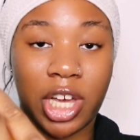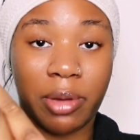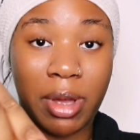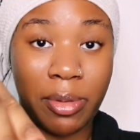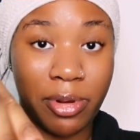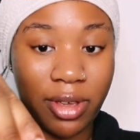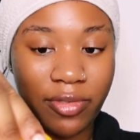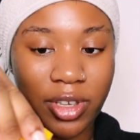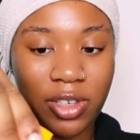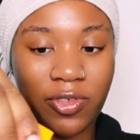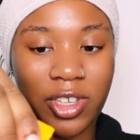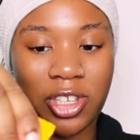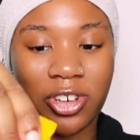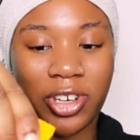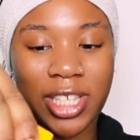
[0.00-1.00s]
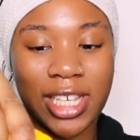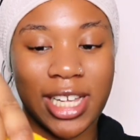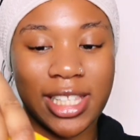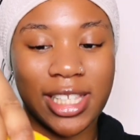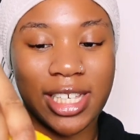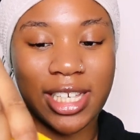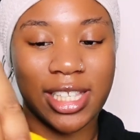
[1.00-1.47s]
my previous video because I
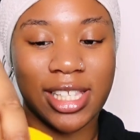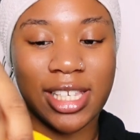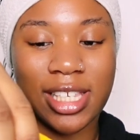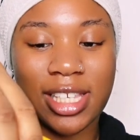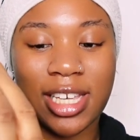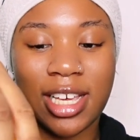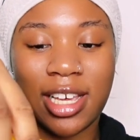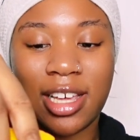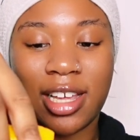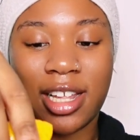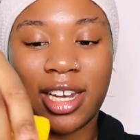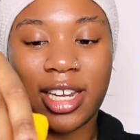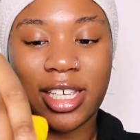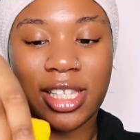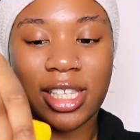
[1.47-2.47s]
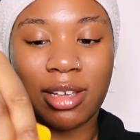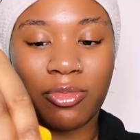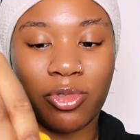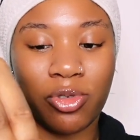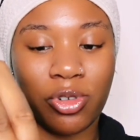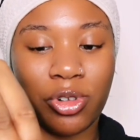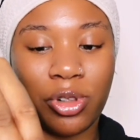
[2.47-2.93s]
did list them
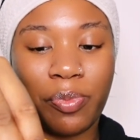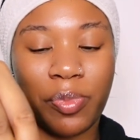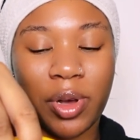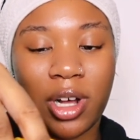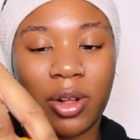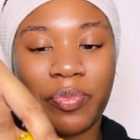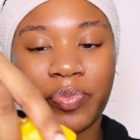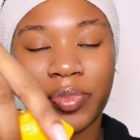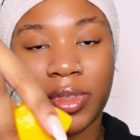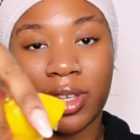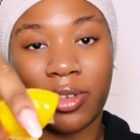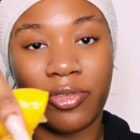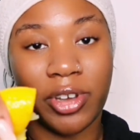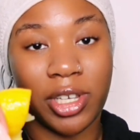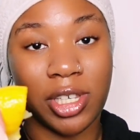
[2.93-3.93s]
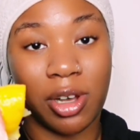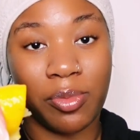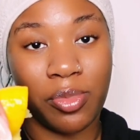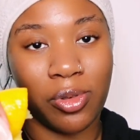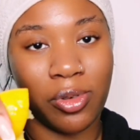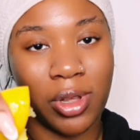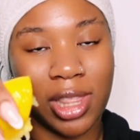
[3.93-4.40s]
all. But for
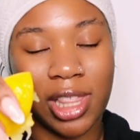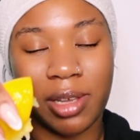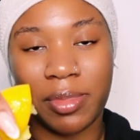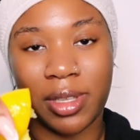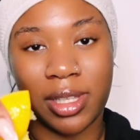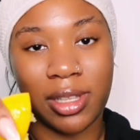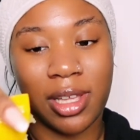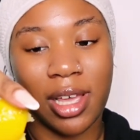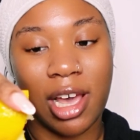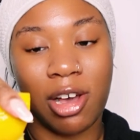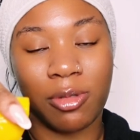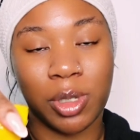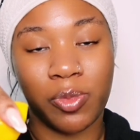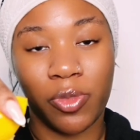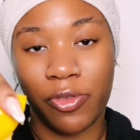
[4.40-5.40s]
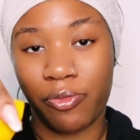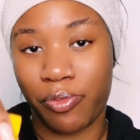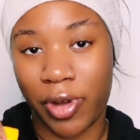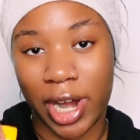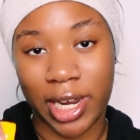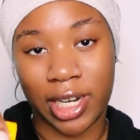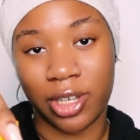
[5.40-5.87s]
example, lemon helps with
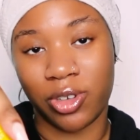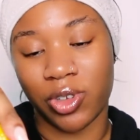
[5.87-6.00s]
brightening your